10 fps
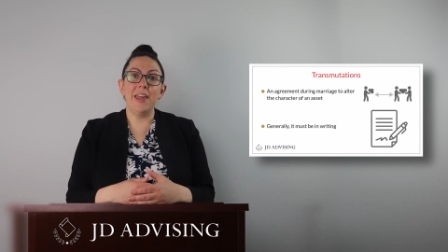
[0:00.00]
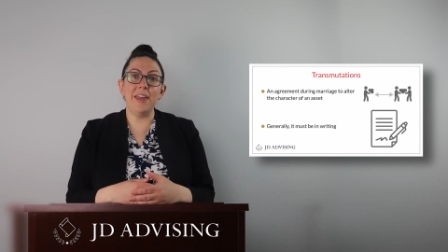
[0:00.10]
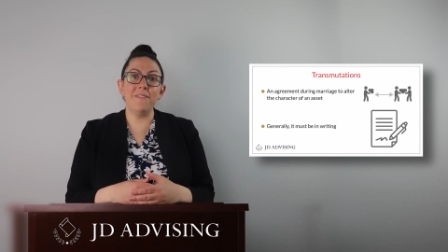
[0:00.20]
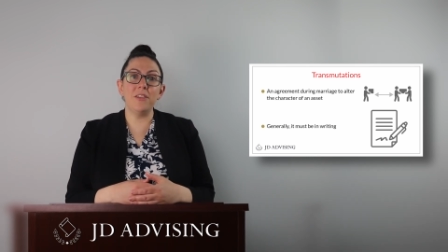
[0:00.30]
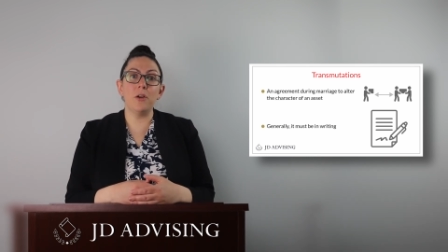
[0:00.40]

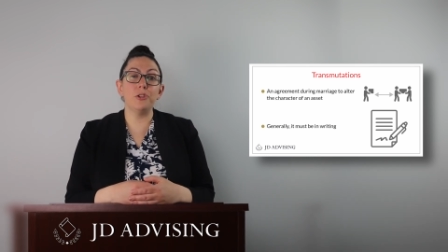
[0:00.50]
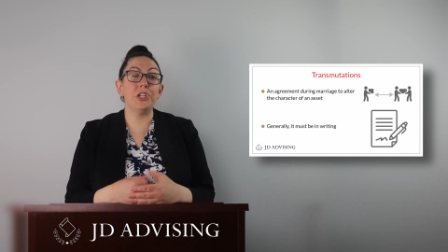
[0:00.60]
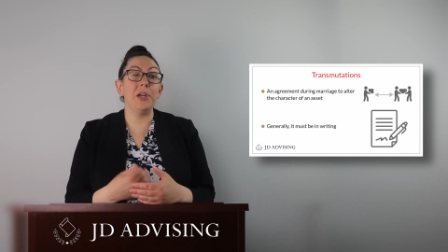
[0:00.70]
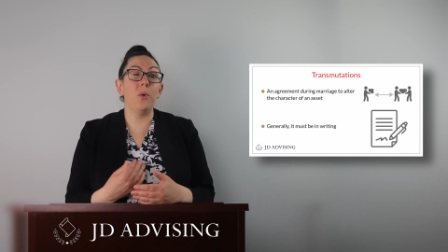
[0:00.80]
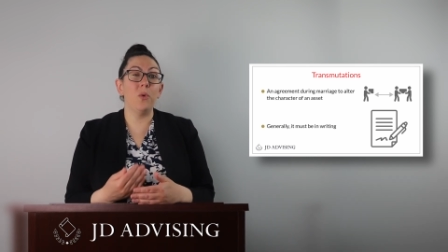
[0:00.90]
even though
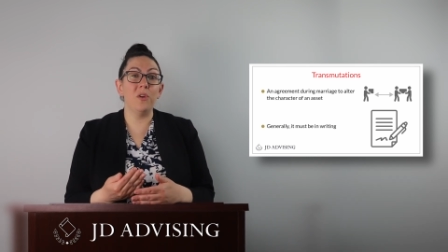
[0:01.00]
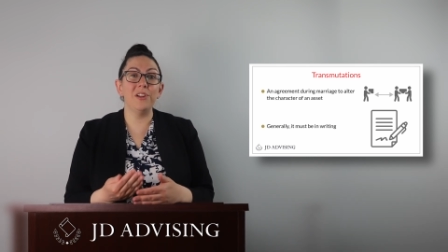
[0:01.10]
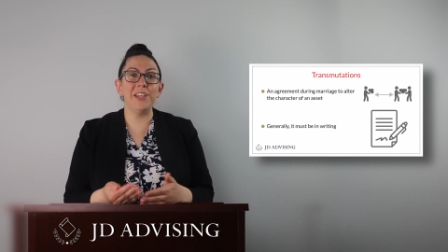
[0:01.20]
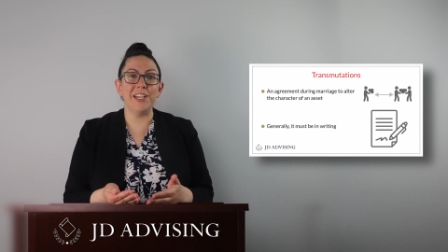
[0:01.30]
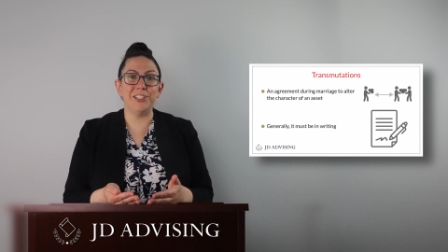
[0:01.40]
she
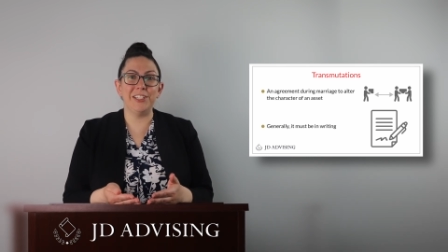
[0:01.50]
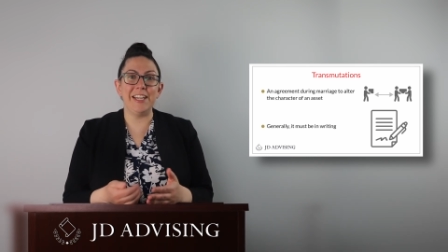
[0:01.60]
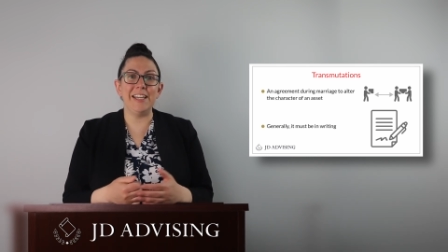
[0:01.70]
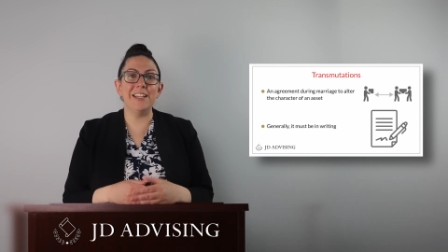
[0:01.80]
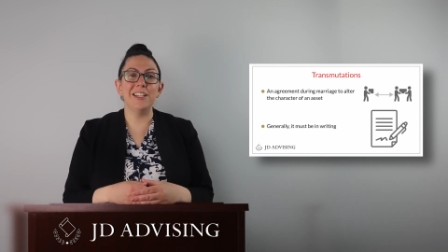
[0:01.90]
orally
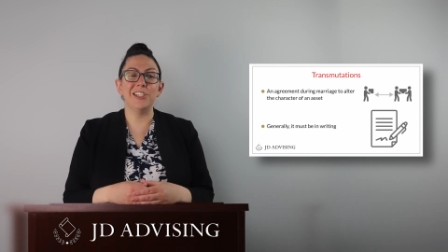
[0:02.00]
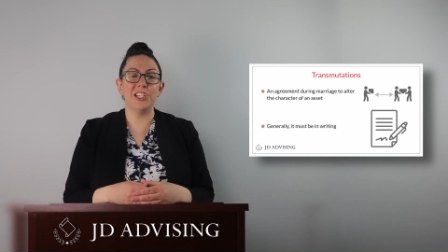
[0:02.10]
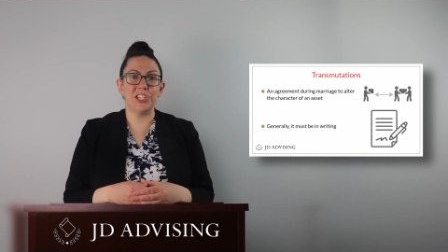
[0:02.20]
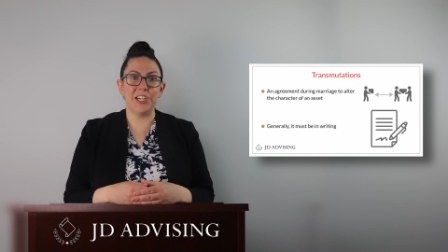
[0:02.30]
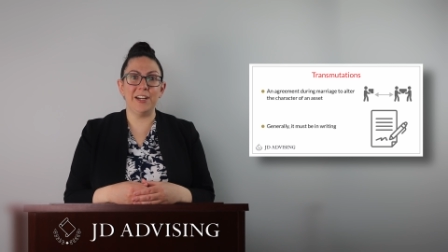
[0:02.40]
agreed
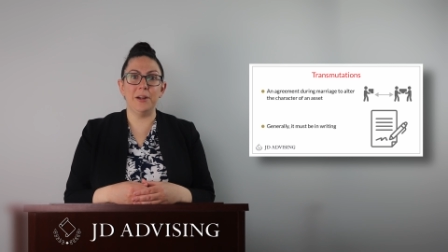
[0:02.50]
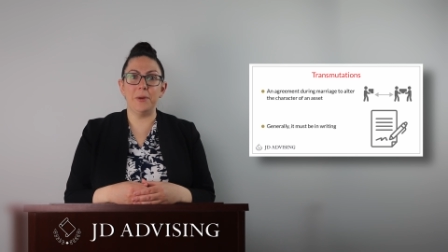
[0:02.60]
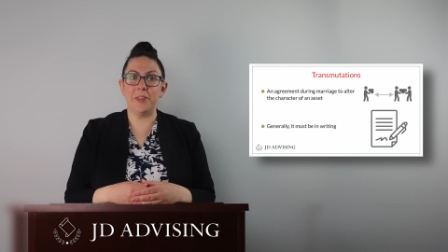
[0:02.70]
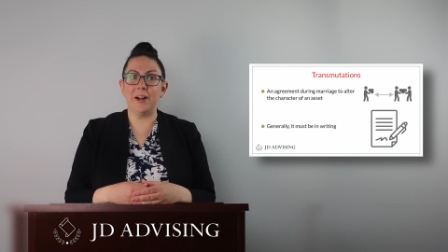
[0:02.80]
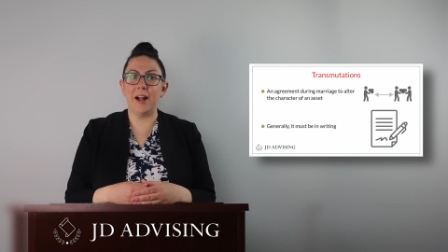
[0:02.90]
to share it
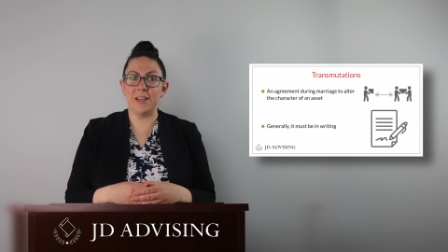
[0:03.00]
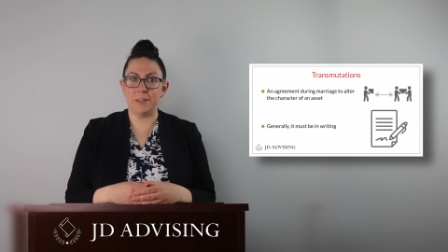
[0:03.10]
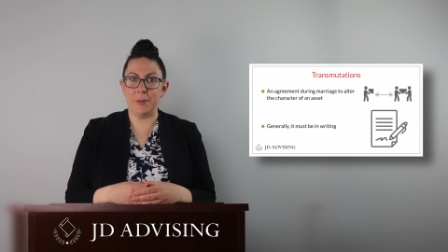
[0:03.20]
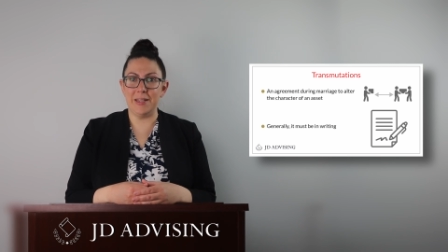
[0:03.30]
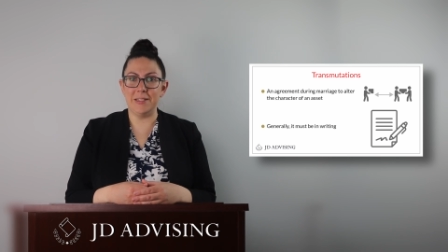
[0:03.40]
with her
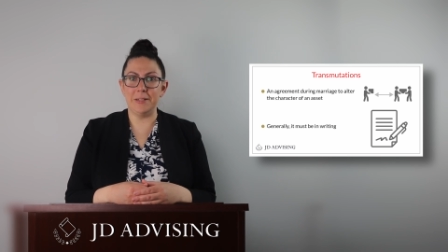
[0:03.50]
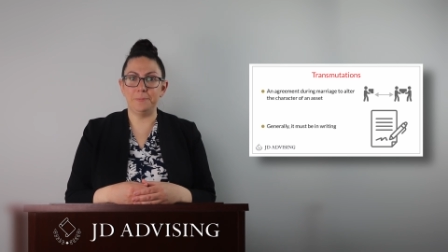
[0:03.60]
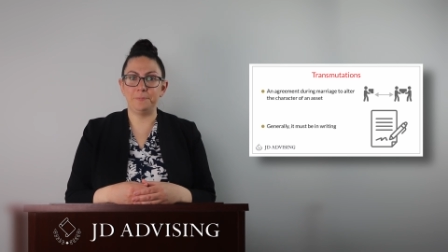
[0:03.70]
husband.